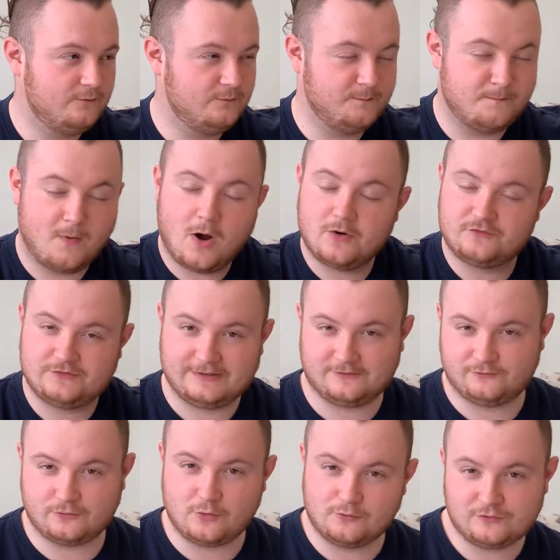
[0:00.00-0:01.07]
marching
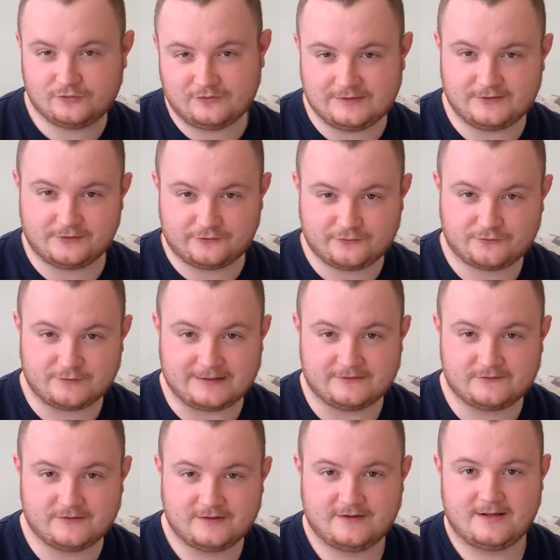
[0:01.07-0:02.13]
soldiers in the street,
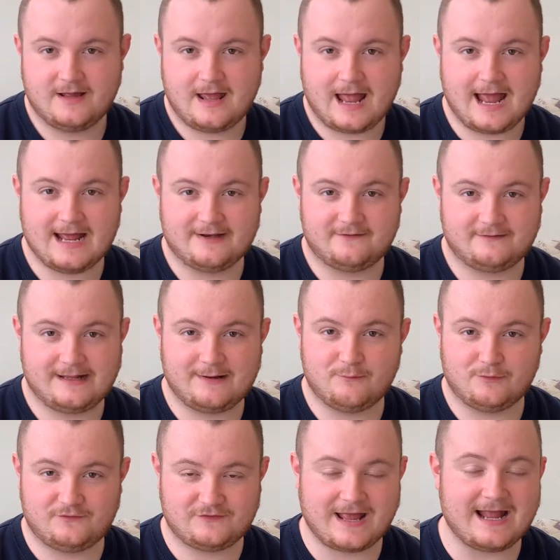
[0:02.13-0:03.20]
and they were
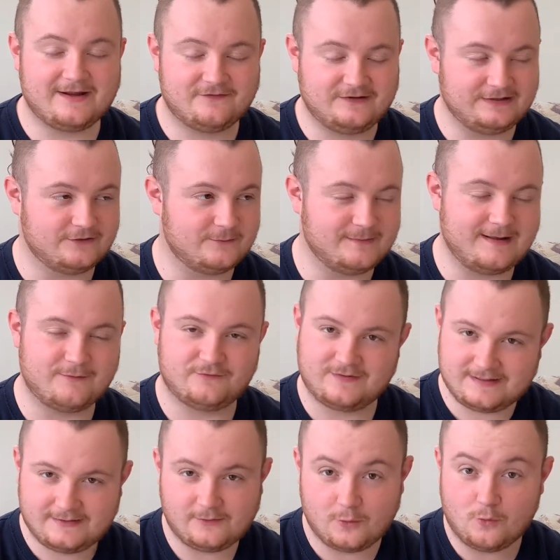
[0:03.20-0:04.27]
taxing them. They were
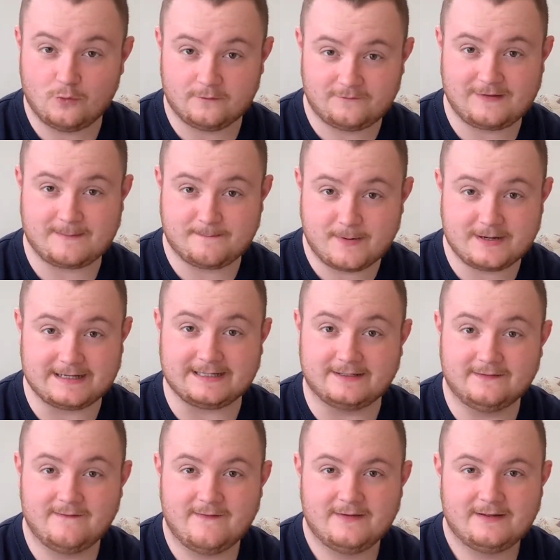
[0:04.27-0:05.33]
taking all of their money,
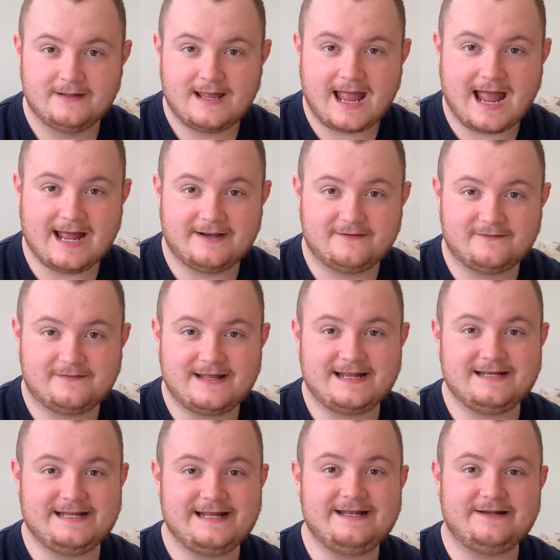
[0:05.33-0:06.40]
and they
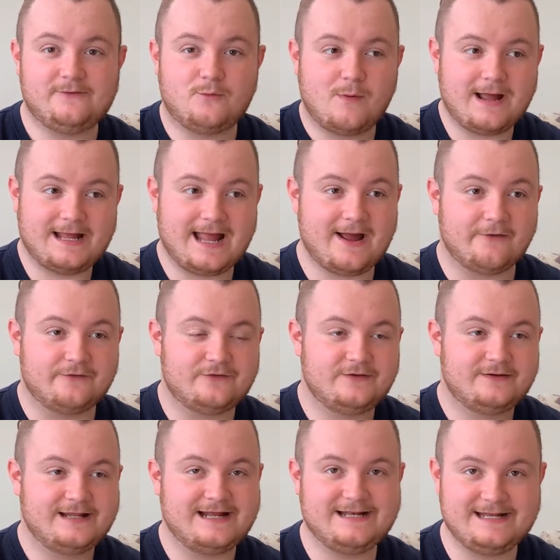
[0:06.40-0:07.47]
needed a way out.
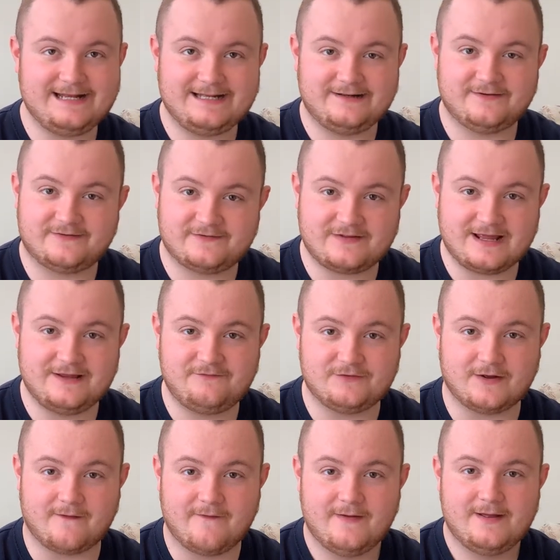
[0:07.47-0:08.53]
They needed a
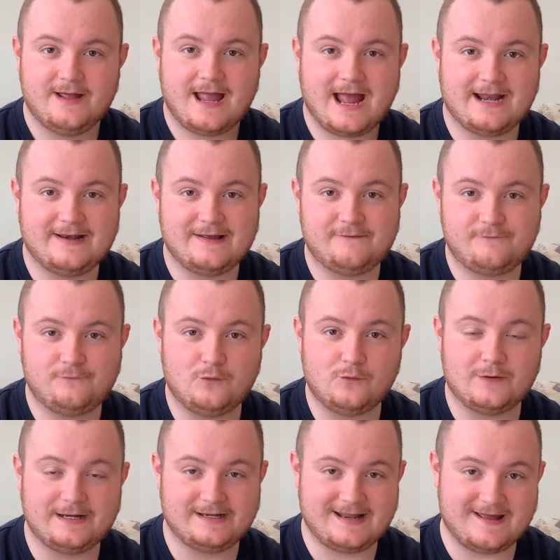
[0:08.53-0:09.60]
savior, and they thought
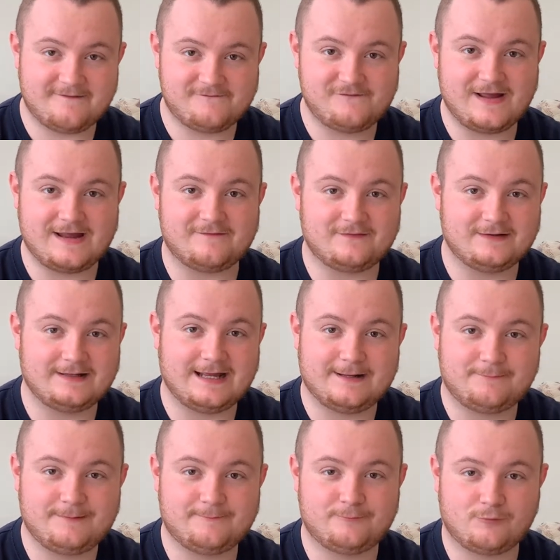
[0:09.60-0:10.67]
in their faith that they had
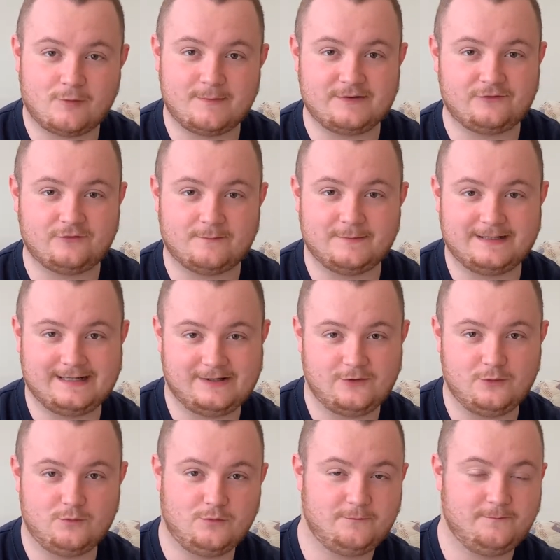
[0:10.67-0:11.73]
been promised somebody
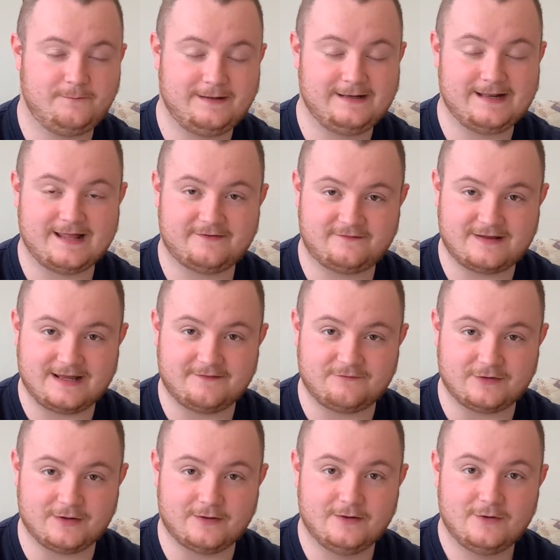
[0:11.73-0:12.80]
who would be their
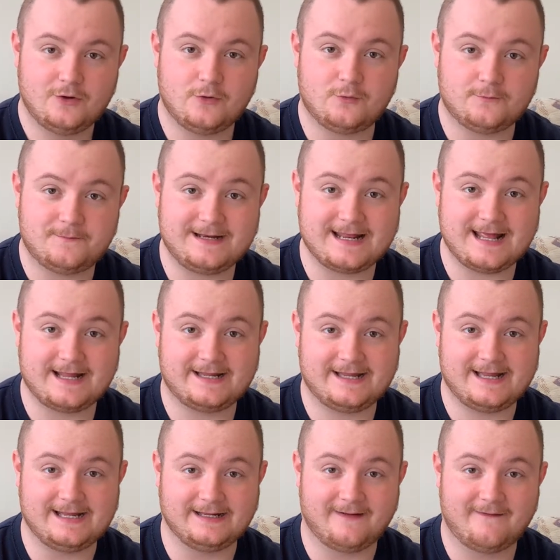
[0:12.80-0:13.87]
savior, who would be their
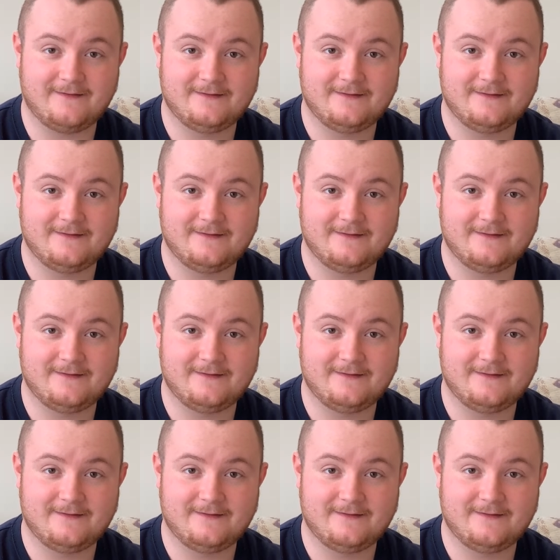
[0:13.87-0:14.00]
king,